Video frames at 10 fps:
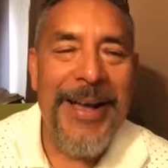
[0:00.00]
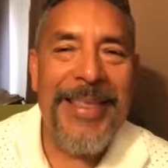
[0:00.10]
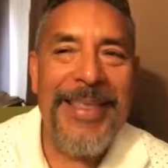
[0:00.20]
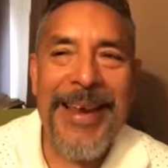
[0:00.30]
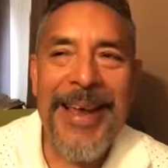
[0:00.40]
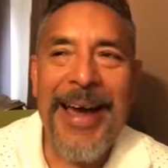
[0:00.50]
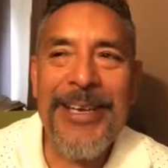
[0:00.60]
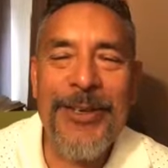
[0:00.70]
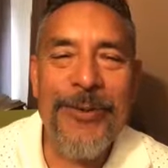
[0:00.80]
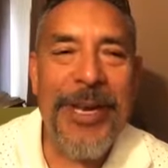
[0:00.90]
that God
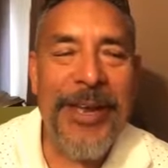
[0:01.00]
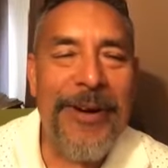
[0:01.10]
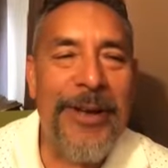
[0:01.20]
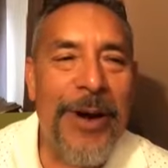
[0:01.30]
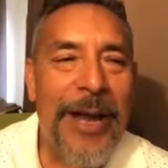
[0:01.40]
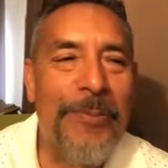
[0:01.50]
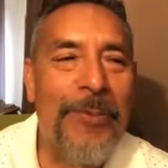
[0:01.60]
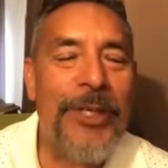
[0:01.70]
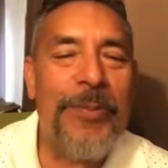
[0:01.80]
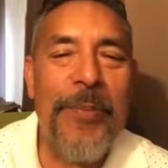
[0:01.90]
is, we never knew God
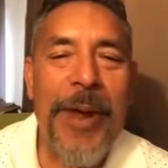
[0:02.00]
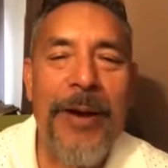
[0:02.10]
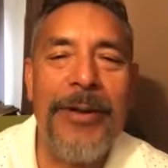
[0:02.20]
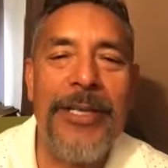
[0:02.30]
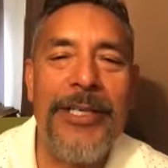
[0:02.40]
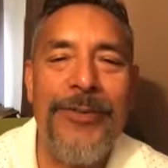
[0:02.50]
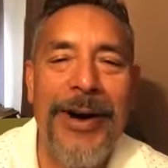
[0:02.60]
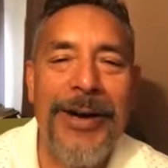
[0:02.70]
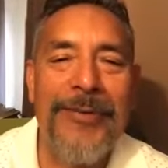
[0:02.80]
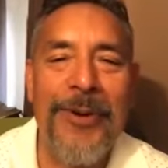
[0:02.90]
was preparing this
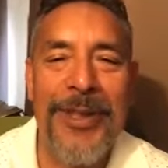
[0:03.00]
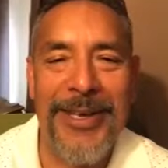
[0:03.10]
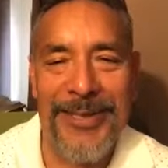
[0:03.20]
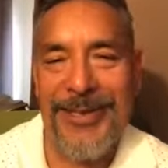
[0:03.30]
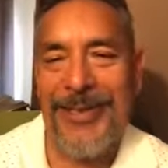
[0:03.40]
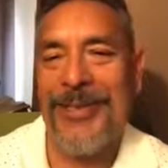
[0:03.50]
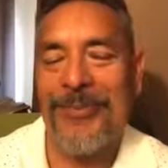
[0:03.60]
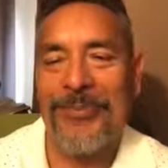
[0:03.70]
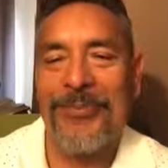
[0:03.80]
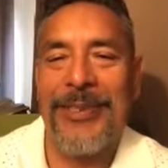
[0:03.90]
fund for this.
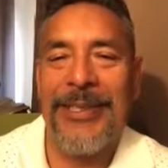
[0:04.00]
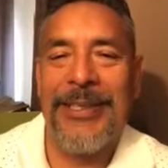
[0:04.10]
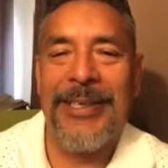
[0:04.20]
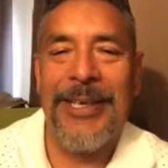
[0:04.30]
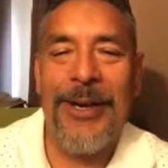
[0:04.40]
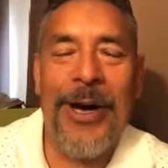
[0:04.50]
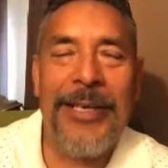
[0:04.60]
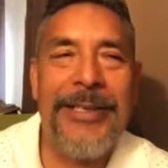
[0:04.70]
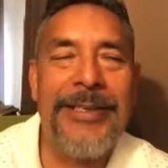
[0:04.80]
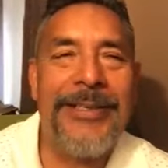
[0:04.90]
You know,
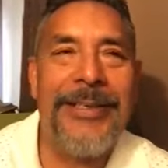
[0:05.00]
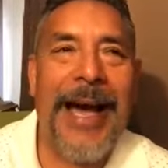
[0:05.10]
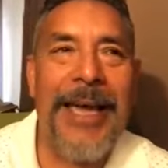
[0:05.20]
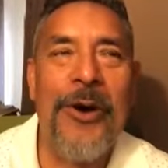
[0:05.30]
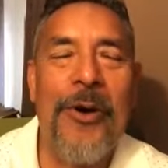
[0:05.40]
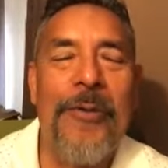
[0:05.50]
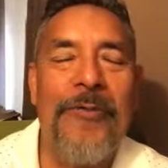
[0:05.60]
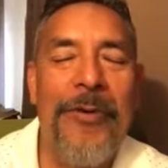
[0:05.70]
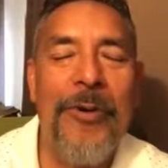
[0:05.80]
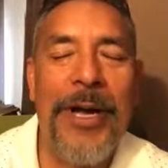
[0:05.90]
I know
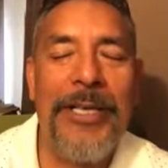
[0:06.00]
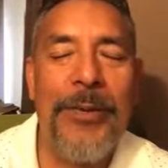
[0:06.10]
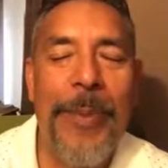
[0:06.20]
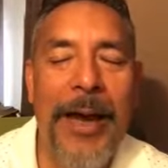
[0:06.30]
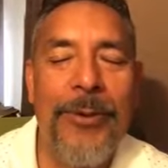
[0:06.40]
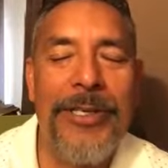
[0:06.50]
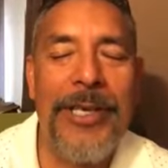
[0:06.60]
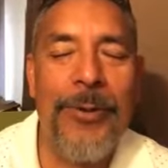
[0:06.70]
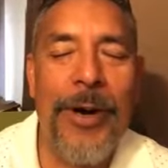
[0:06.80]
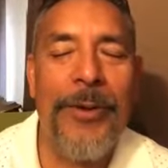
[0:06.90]
a few months back we
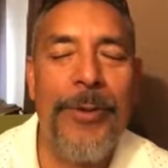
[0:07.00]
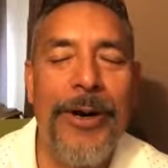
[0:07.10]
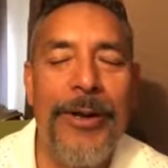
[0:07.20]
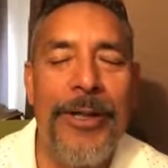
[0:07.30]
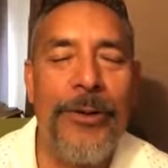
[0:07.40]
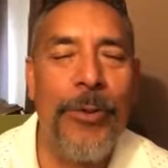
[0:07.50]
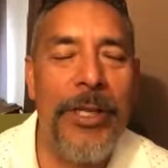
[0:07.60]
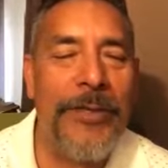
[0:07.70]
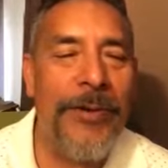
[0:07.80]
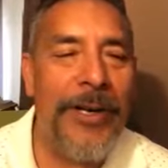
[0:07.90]
said, what are we going to do with
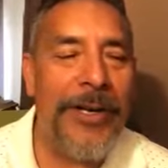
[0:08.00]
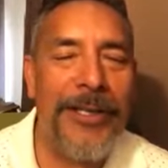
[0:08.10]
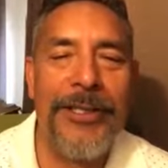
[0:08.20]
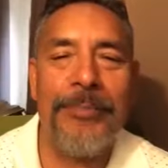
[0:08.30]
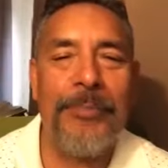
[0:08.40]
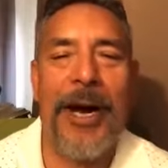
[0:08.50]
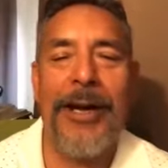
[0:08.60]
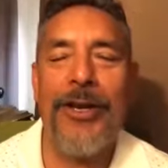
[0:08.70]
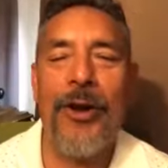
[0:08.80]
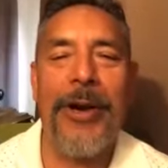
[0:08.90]
this fund? Because
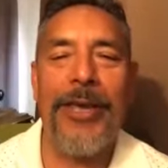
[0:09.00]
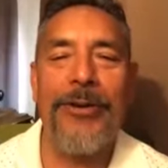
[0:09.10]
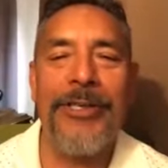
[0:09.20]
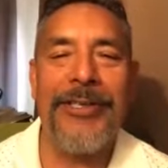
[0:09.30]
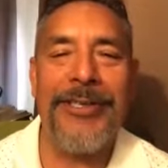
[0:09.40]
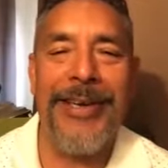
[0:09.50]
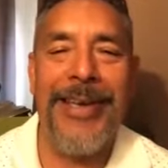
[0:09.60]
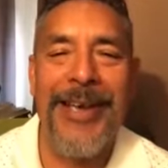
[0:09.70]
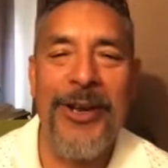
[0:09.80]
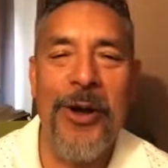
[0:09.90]
hardly nobody uses it.
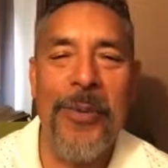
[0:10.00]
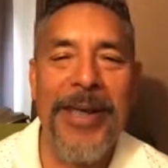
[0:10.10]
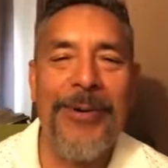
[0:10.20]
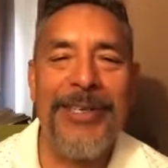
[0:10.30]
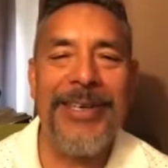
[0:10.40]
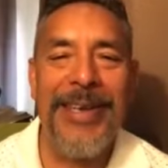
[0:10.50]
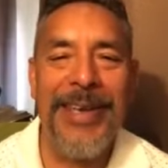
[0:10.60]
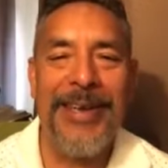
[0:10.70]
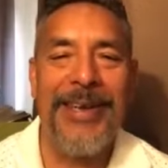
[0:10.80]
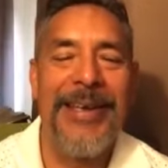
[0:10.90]
Nobody was in need.